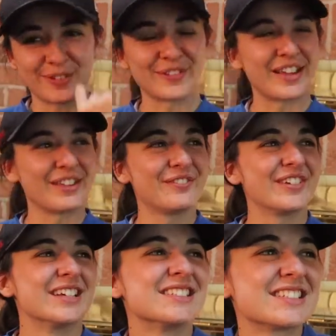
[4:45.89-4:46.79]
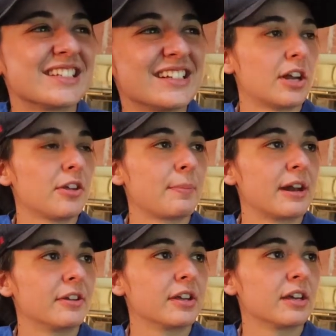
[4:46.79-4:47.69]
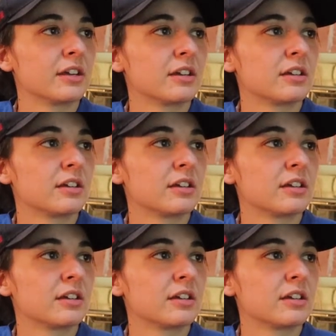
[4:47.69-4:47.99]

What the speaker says: pull down the fist. Another penalty.